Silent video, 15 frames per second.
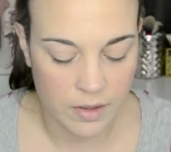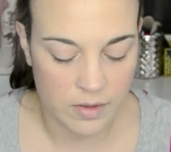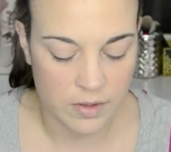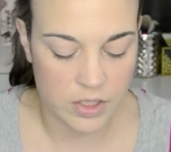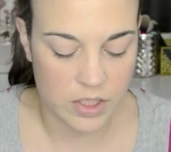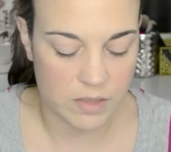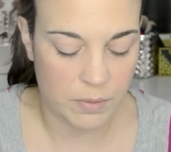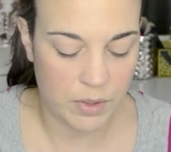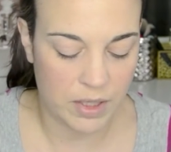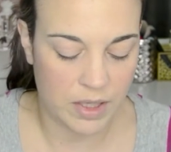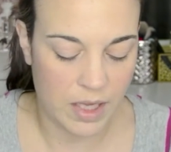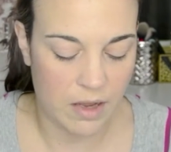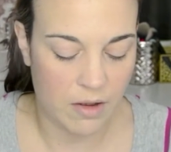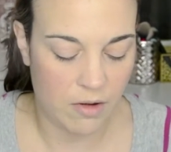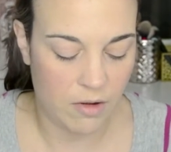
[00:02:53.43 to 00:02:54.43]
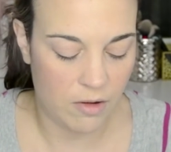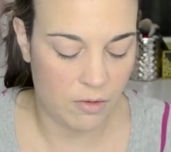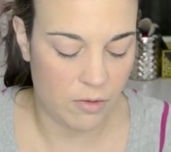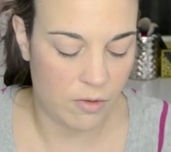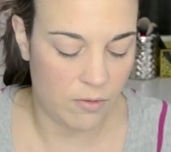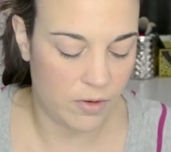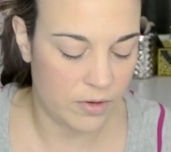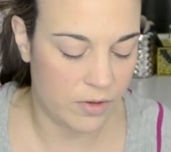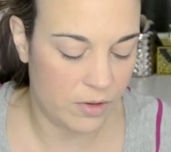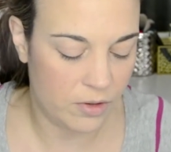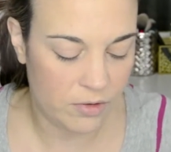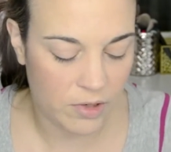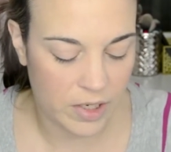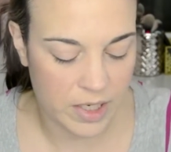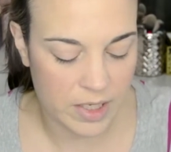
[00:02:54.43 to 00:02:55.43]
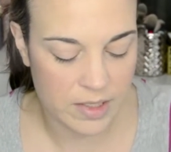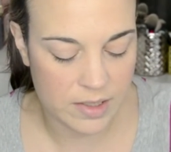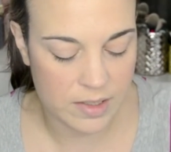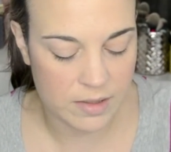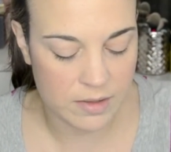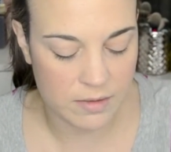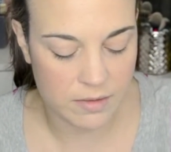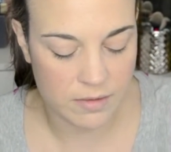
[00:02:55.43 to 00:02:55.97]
Just put that all over the crease.